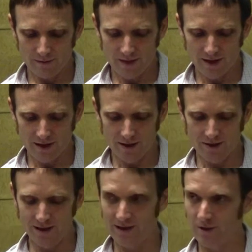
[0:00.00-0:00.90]

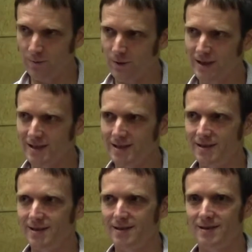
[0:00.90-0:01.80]
technology in our present
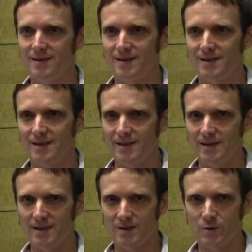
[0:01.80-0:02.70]

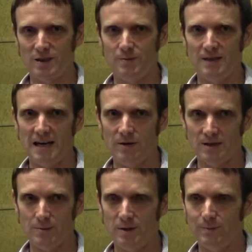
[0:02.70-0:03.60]
is going to be, how it's
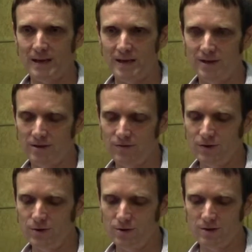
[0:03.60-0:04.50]
going to be embedded in our
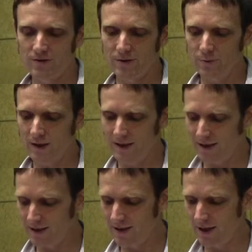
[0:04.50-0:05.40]
future in different
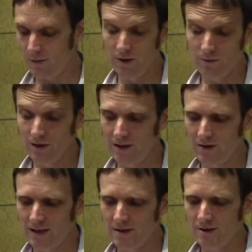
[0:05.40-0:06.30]
ways. And we don't really know
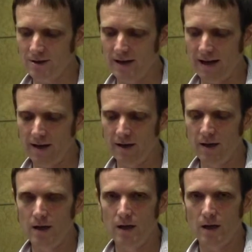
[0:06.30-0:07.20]
the answer to that.
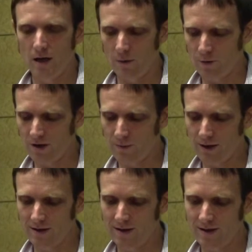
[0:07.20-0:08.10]
One of the
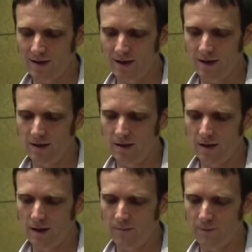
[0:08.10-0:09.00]
projects that
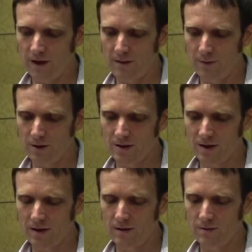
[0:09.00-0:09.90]
I embarked
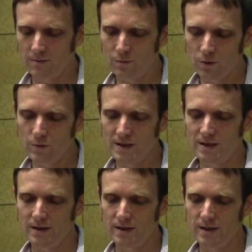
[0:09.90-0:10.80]
on more
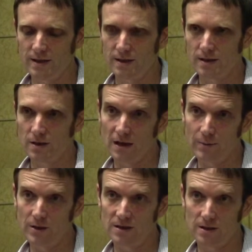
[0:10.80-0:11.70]
recently is
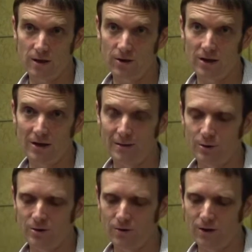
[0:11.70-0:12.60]
another
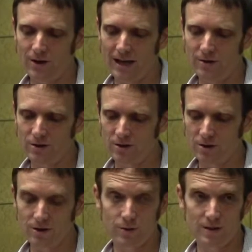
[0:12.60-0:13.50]
collaboration with Nathaniel Stern
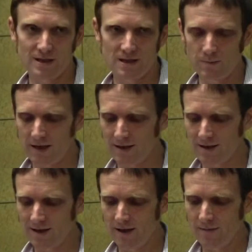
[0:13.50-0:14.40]
called Tweets in
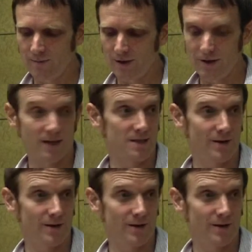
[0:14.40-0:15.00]
Space that talks